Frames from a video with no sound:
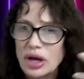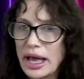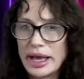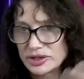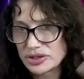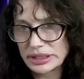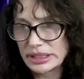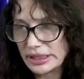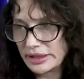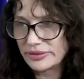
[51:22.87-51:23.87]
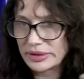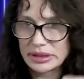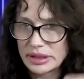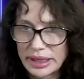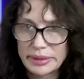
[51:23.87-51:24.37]
actually
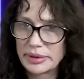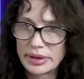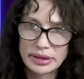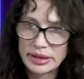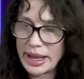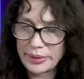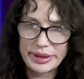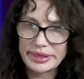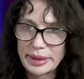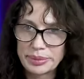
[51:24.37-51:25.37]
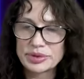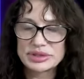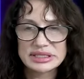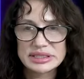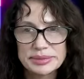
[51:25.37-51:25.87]
even like allowing that
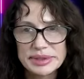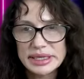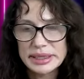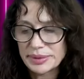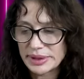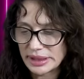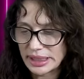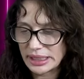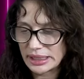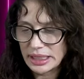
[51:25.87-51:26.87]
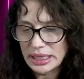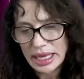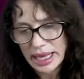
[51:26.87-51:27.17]
person to manipulate.